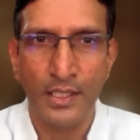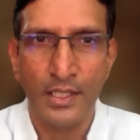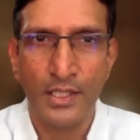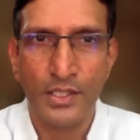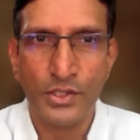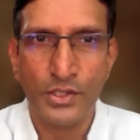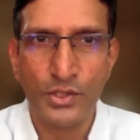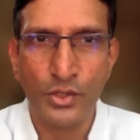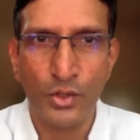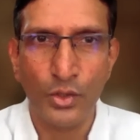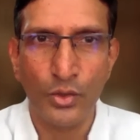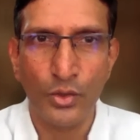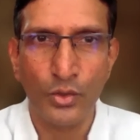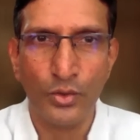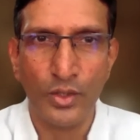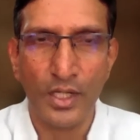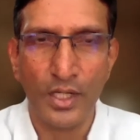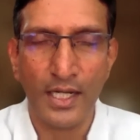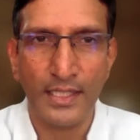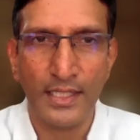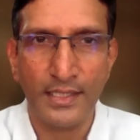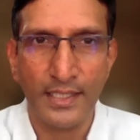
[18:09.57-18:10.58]

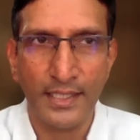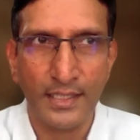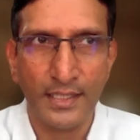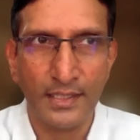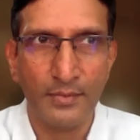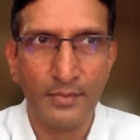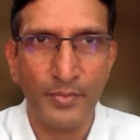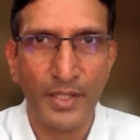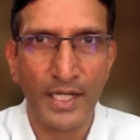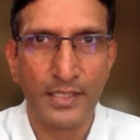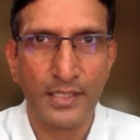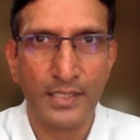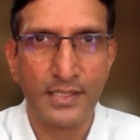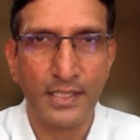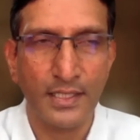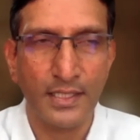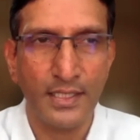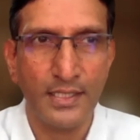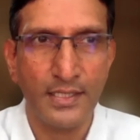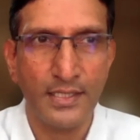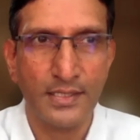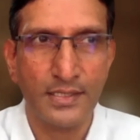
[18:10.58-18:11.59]
So I think the
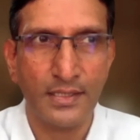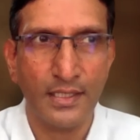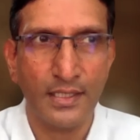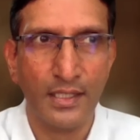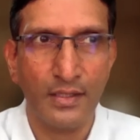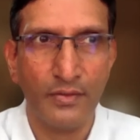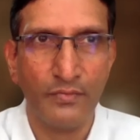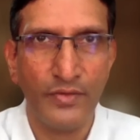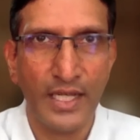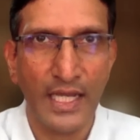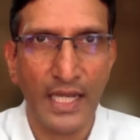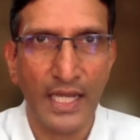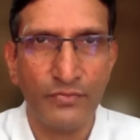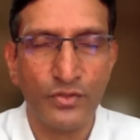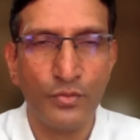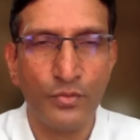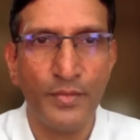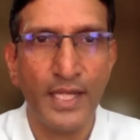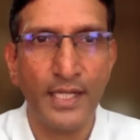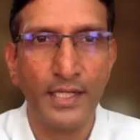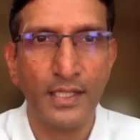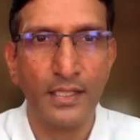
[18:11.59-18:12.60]
Pakistanis, we have to
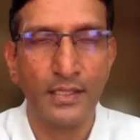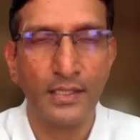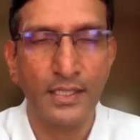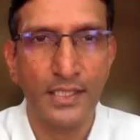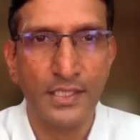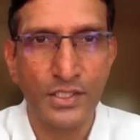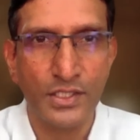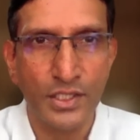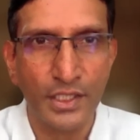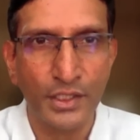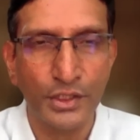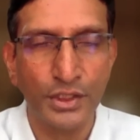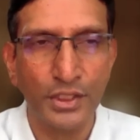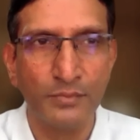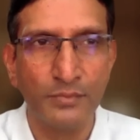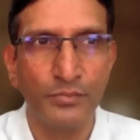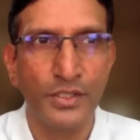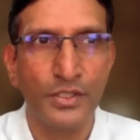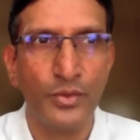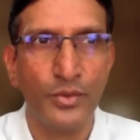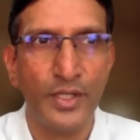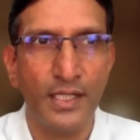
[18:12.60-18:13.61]
make a distinction
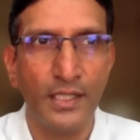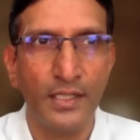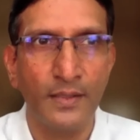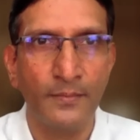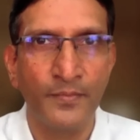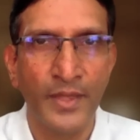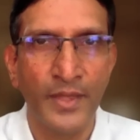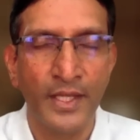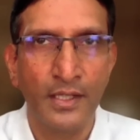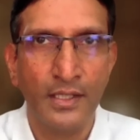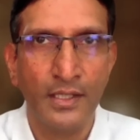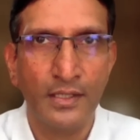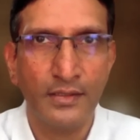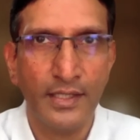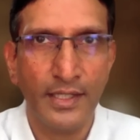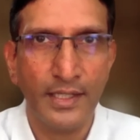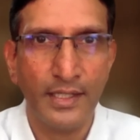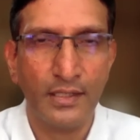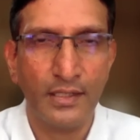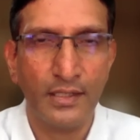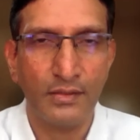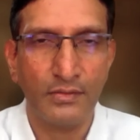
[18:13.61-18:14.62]
between
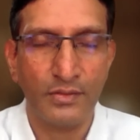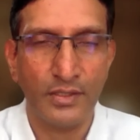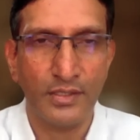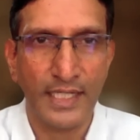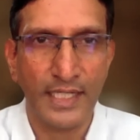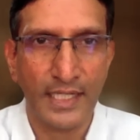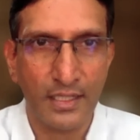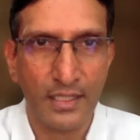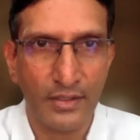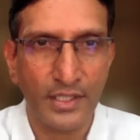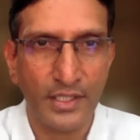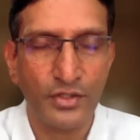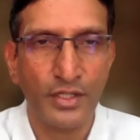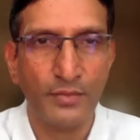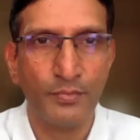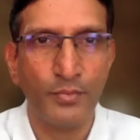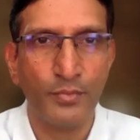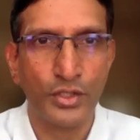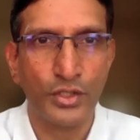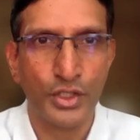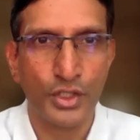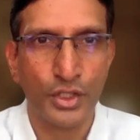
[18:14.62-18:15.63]
their declaratory
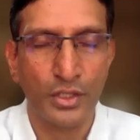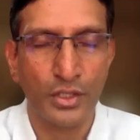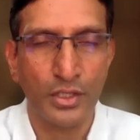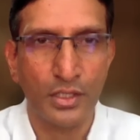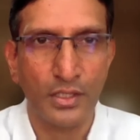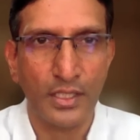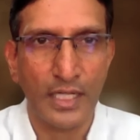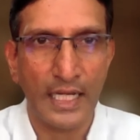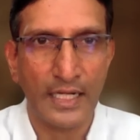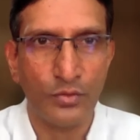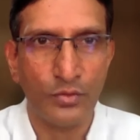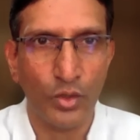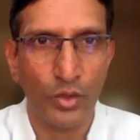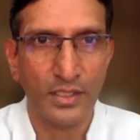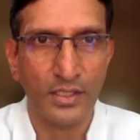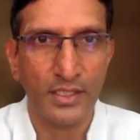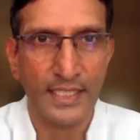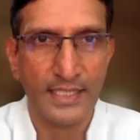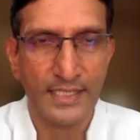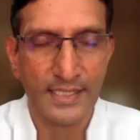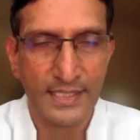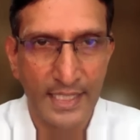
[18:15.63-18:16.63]
posture and what
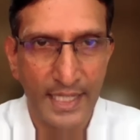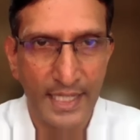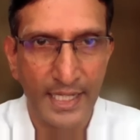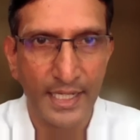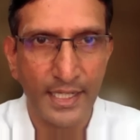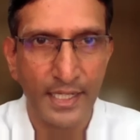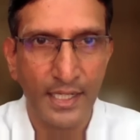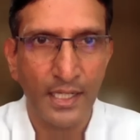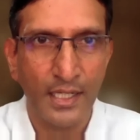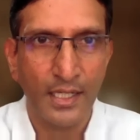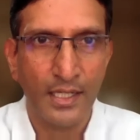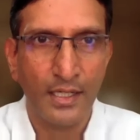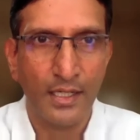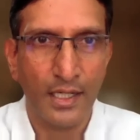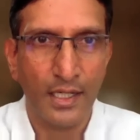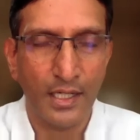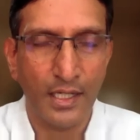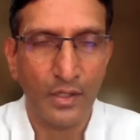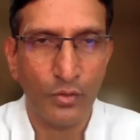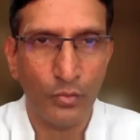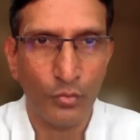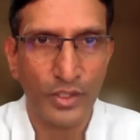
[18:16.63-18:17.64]
they say
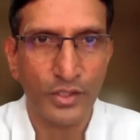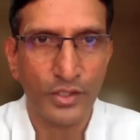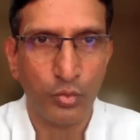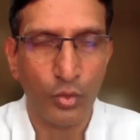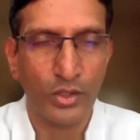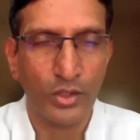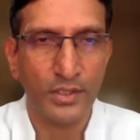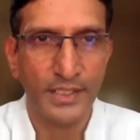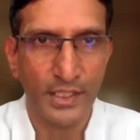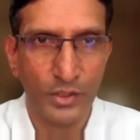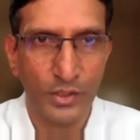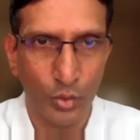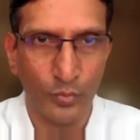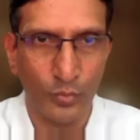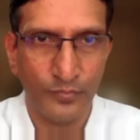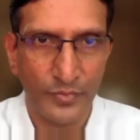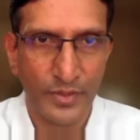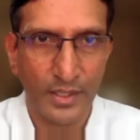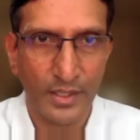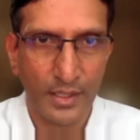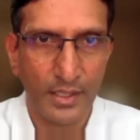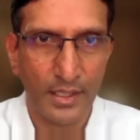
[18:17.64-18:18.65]
with what they do.
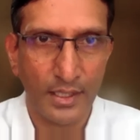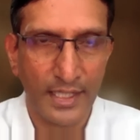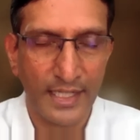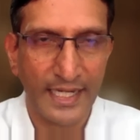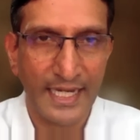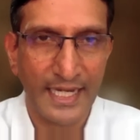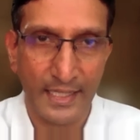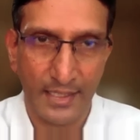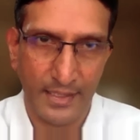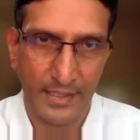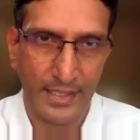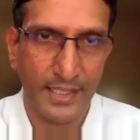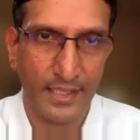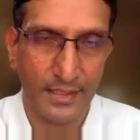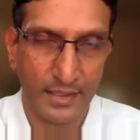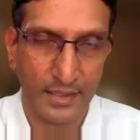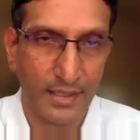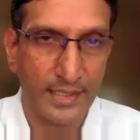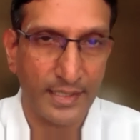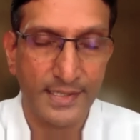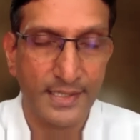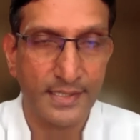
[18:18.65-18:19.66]
And again, in a
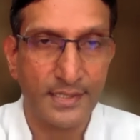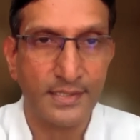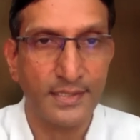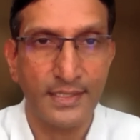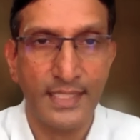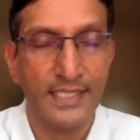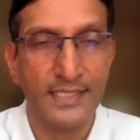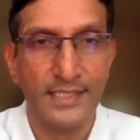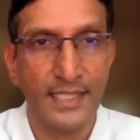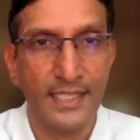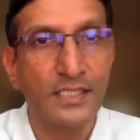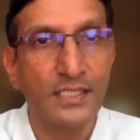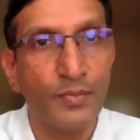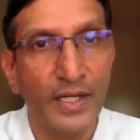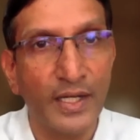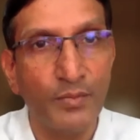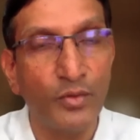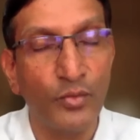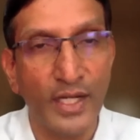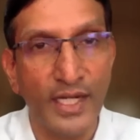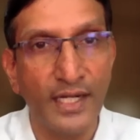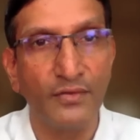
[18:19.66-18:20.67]
crisis, these things might
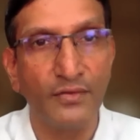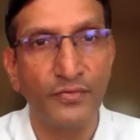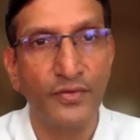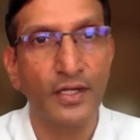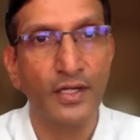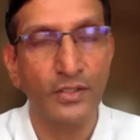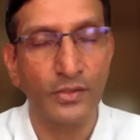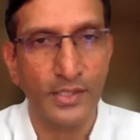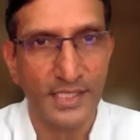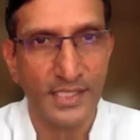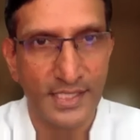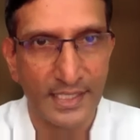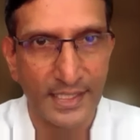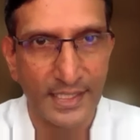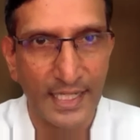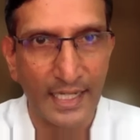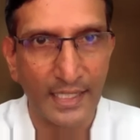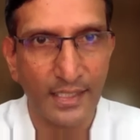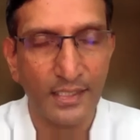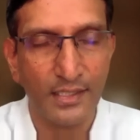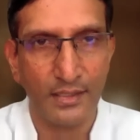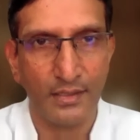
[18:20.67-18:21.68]
be very difficult to
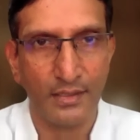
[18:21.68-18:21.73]
disentangle.